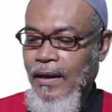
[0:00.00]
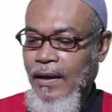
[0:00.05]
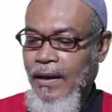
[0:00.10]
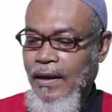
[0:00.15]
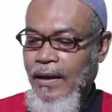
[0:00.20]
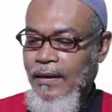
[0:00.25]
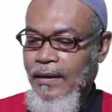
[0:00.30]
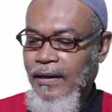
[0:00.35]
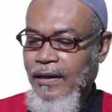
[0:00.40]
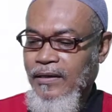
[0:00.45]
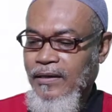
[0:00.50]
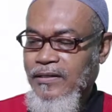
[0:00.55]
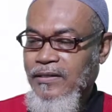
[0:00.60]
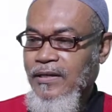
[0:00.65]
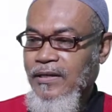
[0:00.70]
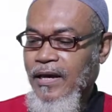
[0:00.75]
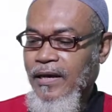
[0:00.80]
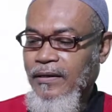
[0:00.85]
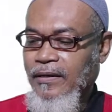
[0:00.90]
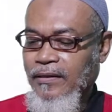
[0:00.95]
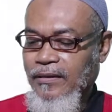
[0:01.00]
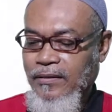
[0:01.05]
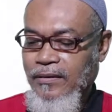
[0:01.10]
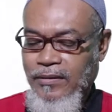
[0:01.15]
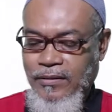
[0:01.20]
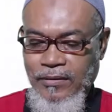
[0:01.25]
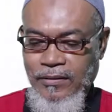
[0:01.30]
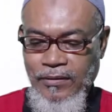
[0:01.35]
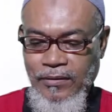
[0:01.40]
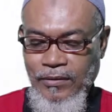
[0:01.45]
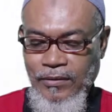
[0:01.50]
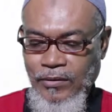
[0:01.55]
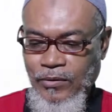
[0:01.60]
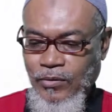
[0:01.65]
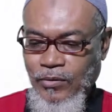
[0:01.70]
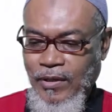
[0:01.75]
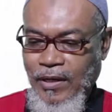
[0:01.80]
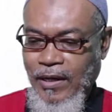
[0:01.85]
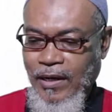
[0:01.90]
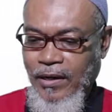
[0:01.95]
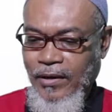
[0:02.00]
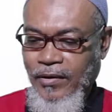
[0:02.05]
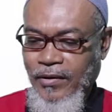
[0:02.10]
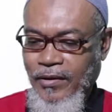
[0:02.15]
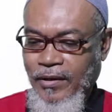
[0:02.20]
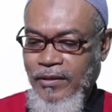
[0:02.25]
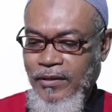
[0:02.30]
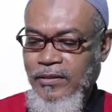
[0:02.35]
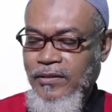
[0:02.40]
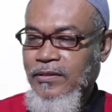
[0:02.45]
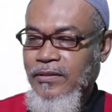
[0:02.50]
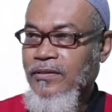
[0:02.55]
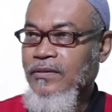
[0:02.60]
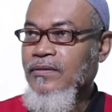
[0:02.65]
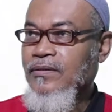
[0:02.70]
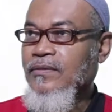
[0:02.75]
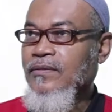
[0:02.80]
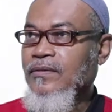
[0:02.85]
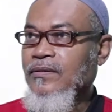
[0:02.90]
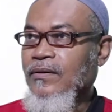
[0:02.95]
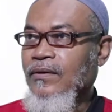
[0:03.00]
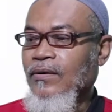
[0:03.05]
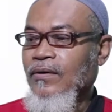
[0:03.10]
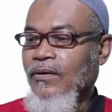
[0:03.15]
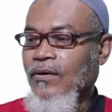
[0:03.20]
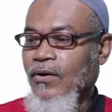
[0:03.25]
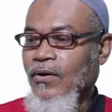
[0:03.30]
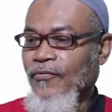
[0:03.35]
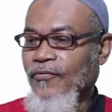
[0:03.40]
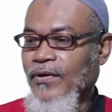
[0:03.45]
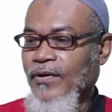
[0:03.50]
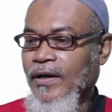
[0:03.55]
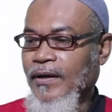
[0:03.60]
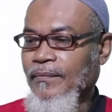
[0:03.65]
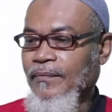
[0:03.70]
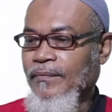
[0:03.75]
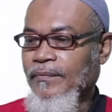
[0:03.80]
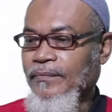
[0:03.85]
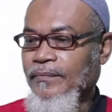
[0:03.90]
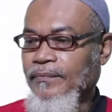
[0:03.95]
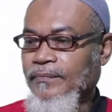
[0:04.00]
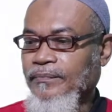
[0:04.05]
and assign it to the address of num.